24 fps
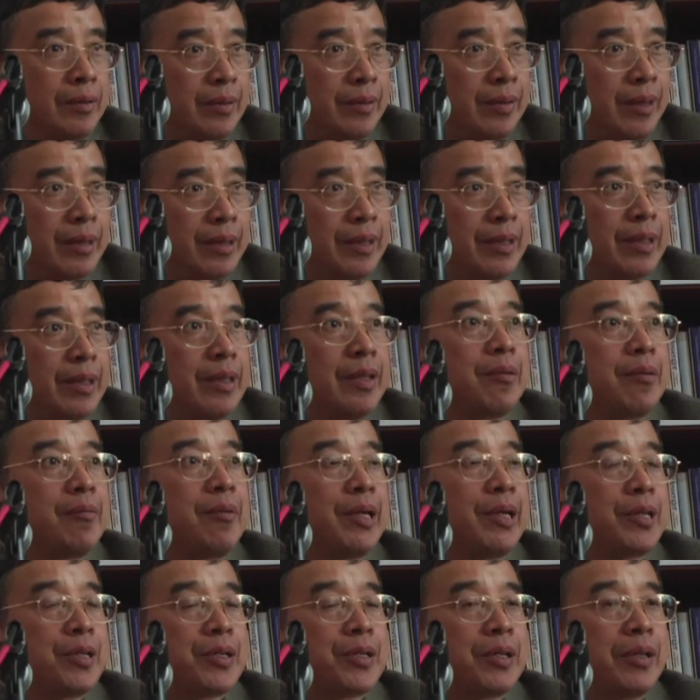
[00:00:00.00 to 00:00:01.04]
That's a
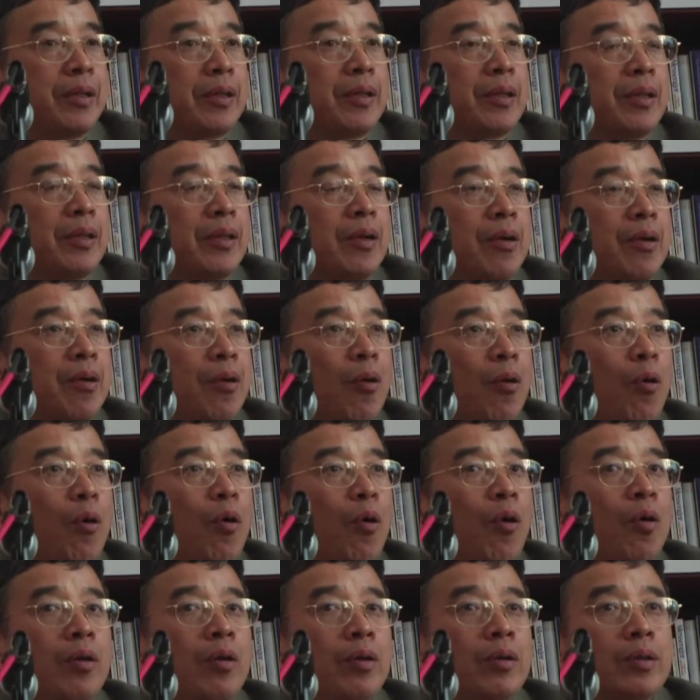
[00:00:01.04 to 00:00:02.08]
question.
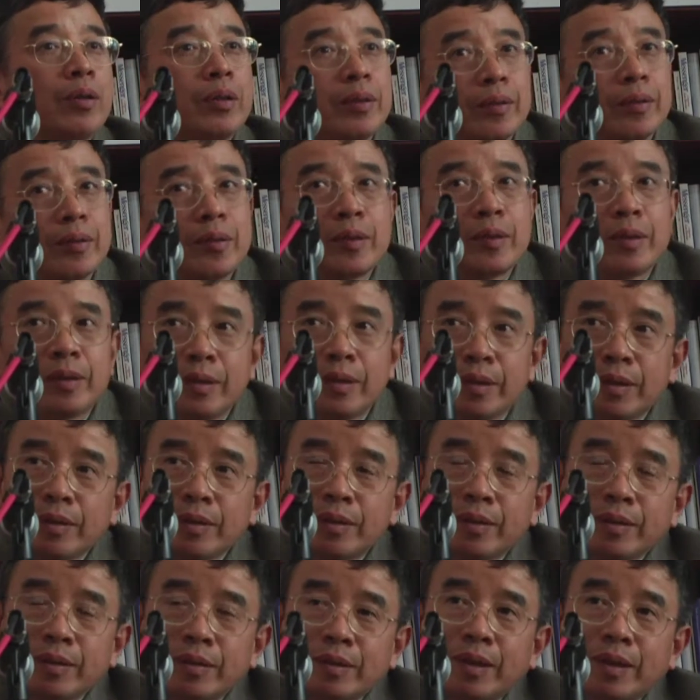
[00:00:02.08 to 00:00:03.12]
Or
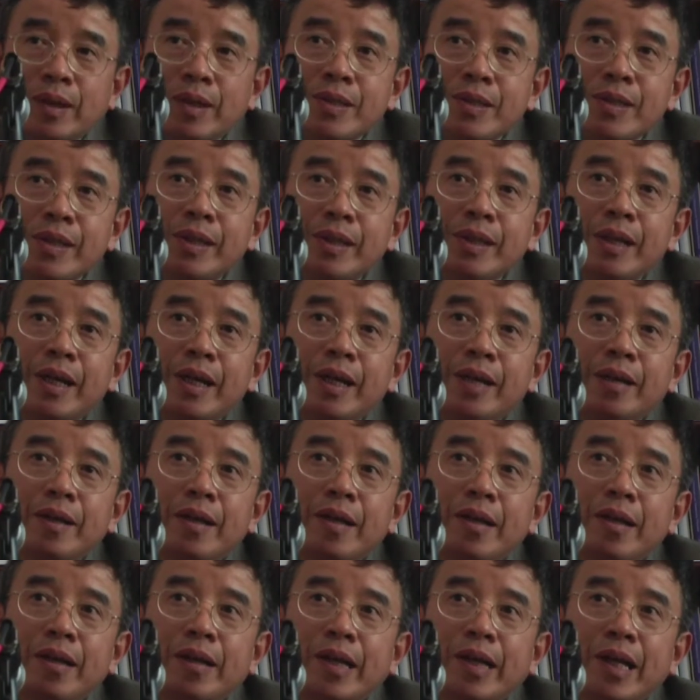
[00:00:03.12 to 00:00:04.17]
does it
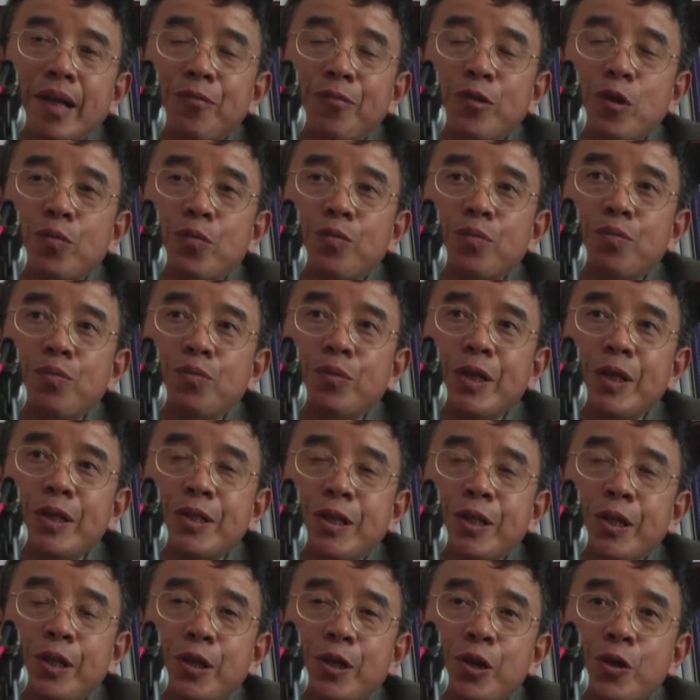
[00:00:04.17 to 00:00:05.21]
give you
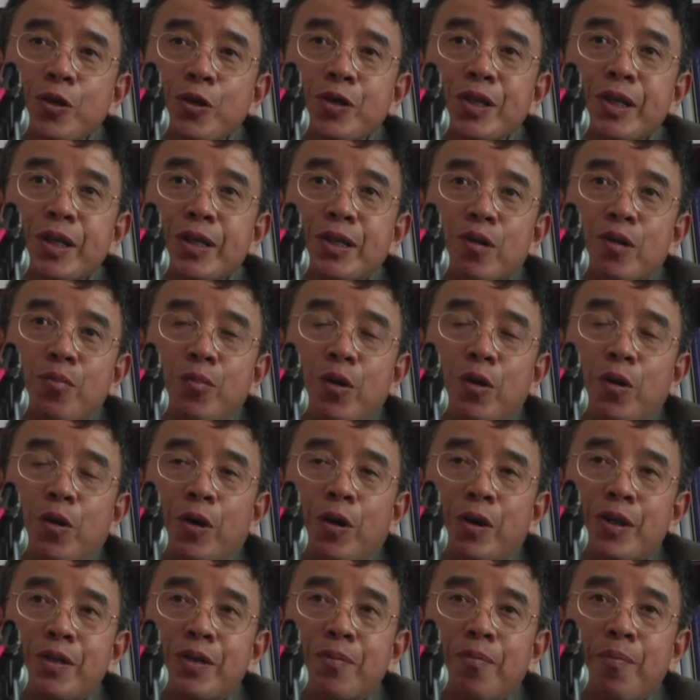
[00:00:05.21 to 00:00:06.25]
institutional
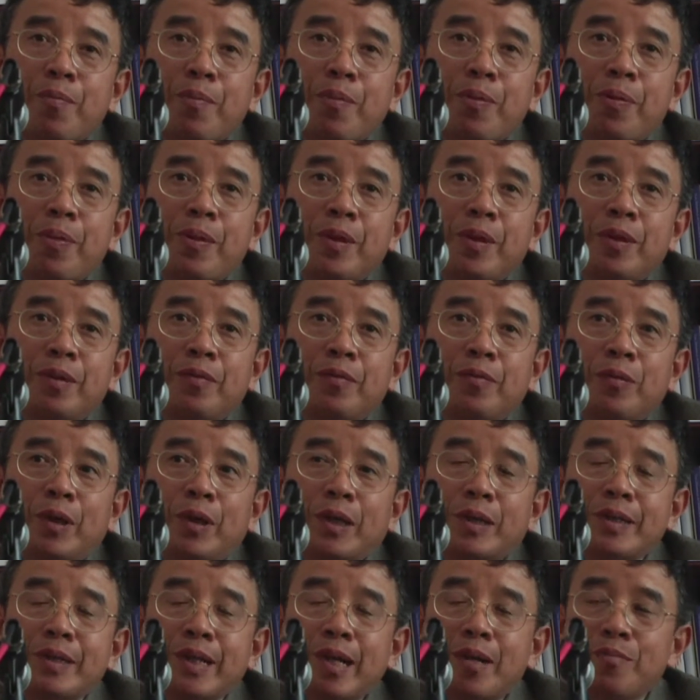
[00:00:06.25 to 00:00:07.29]
support? For
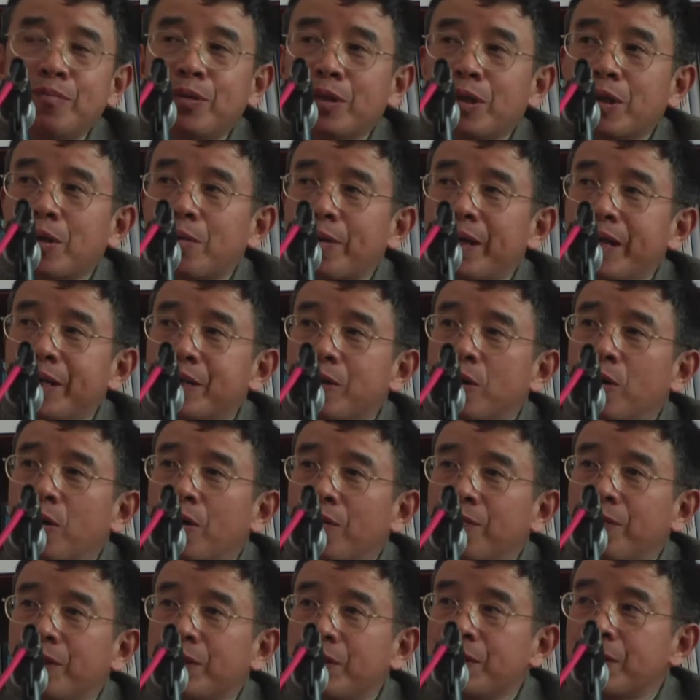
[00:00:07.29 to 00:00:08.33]
example, create
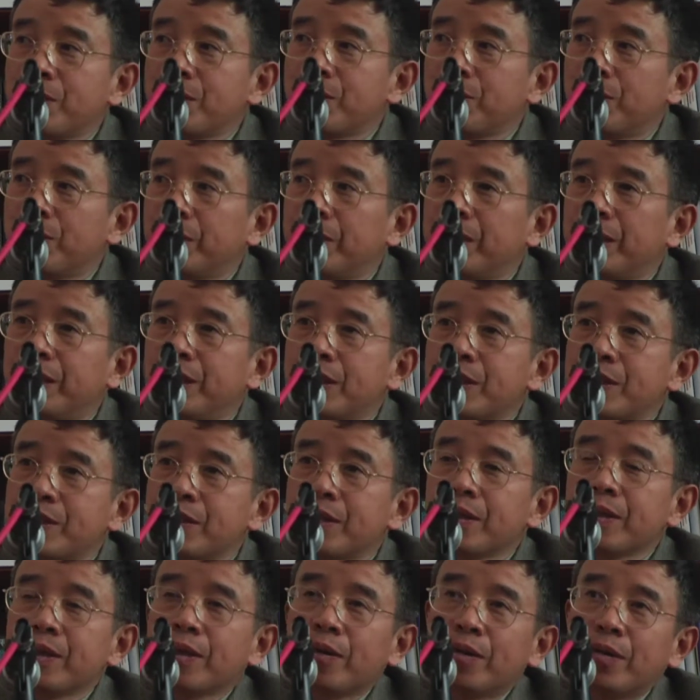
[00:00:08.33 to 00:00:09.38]
offices for
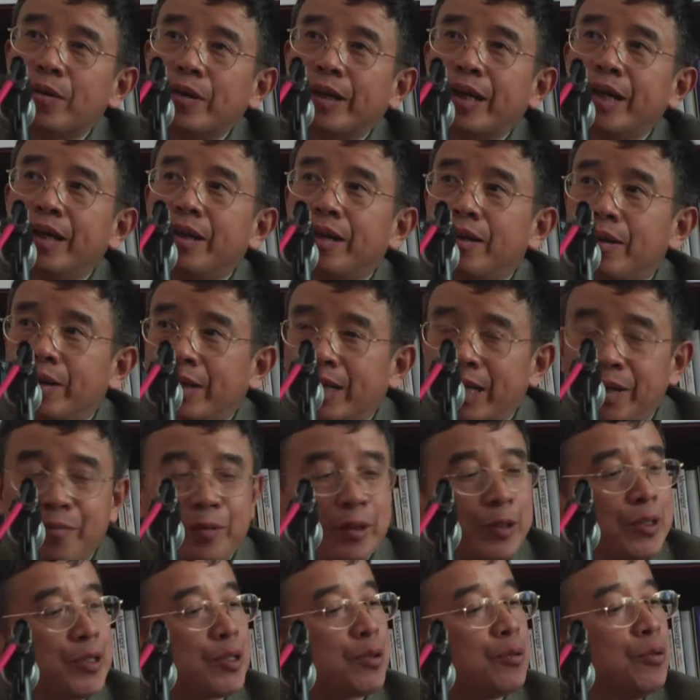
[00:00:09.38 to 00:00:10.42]
this, or give
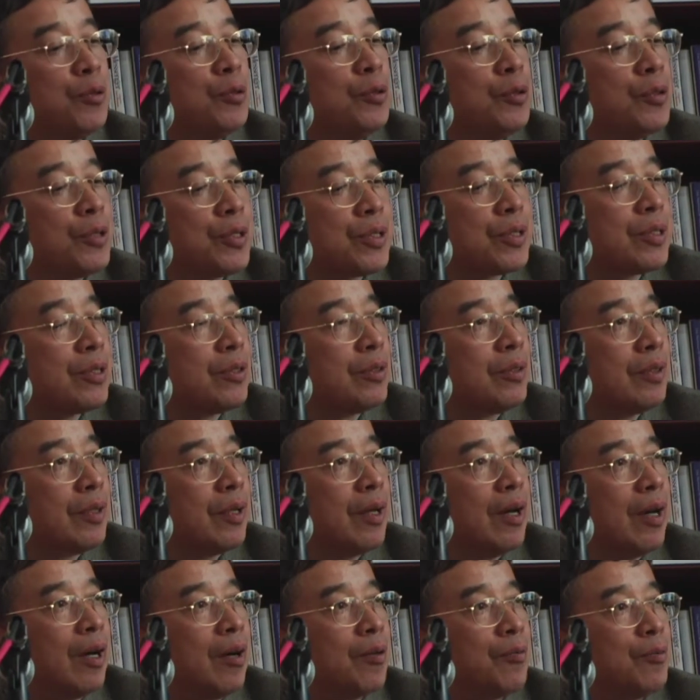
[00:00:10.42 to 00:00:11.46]
you schools
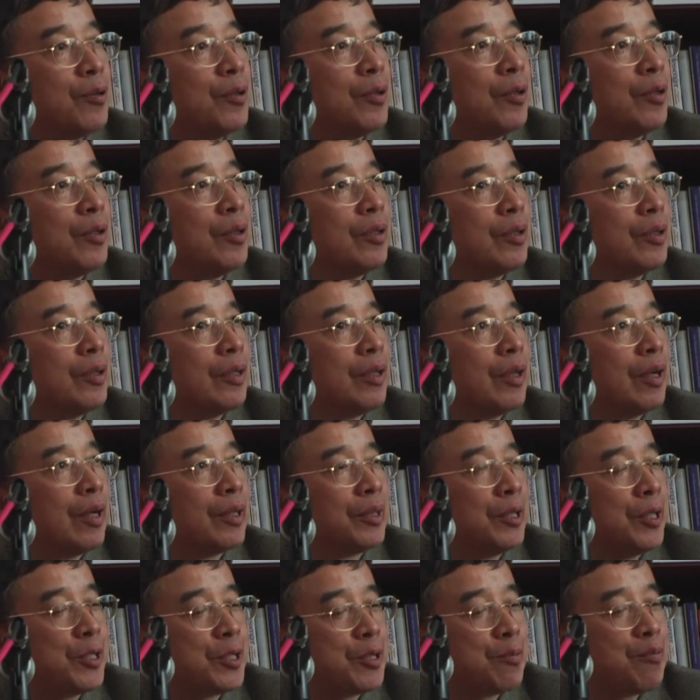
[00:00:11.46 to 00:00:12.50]
for
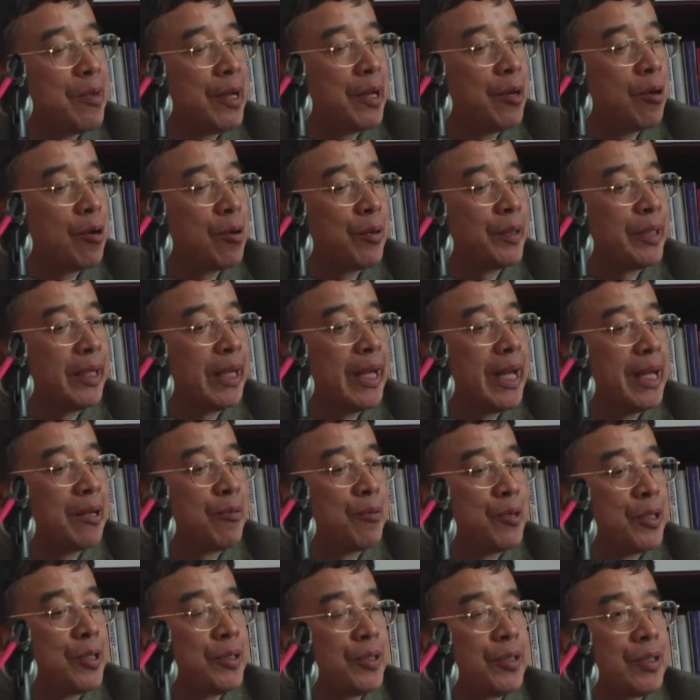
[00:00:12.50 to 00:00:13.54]
teaching minority
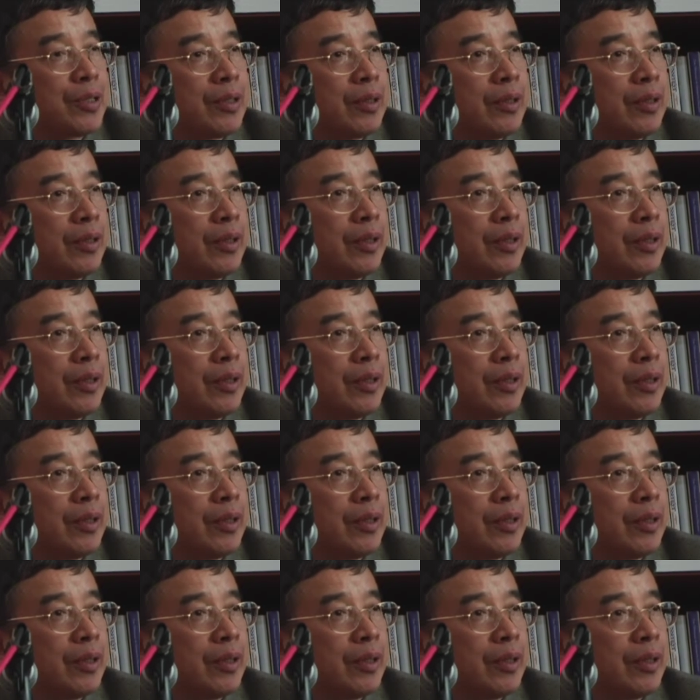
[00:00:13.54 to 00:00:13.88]
languages,